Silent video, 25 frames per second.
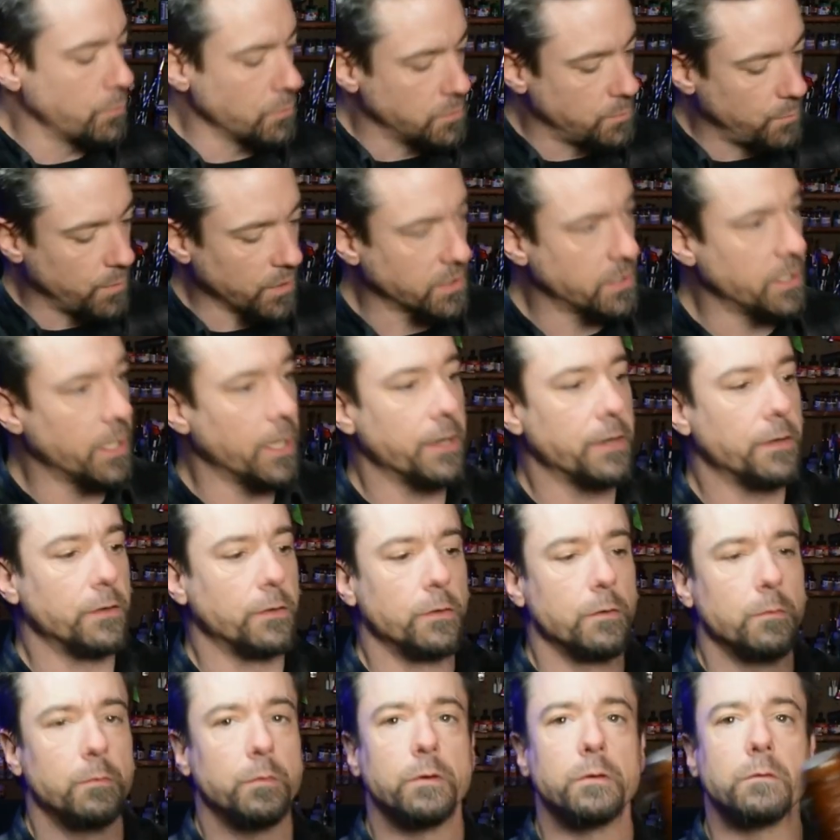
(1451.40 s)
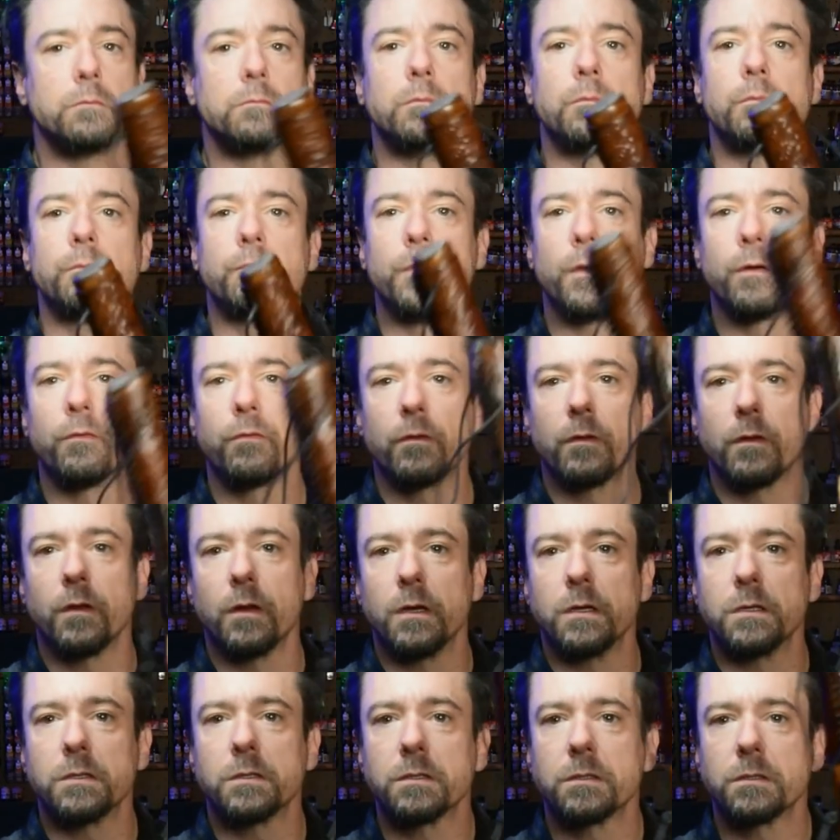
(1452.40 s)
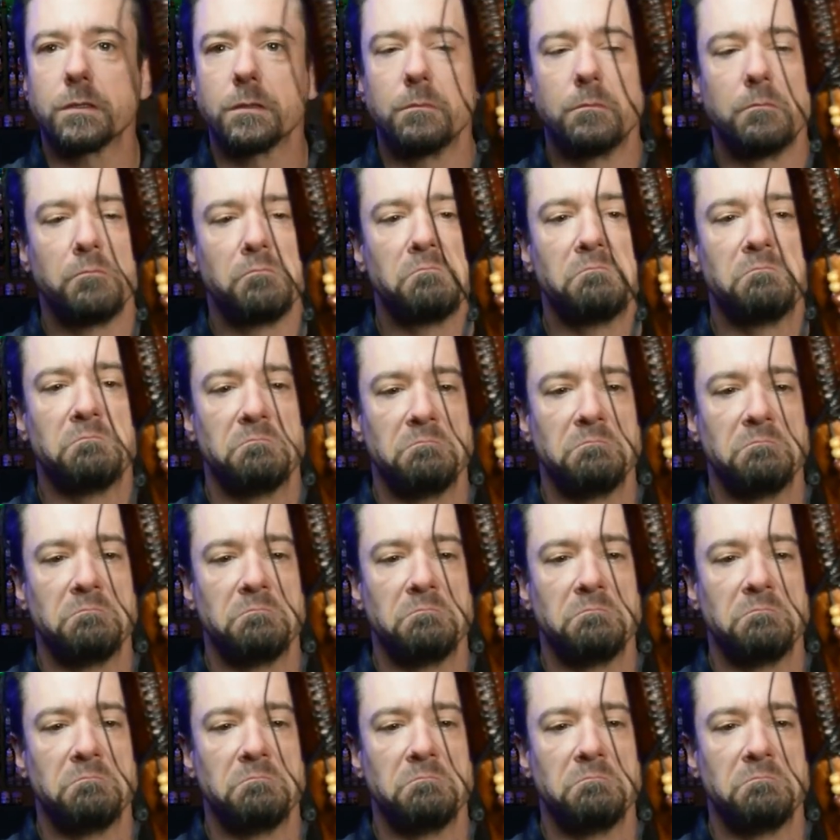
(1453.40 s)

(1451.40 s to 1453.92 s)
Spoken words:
super spectacular, but nevertheless,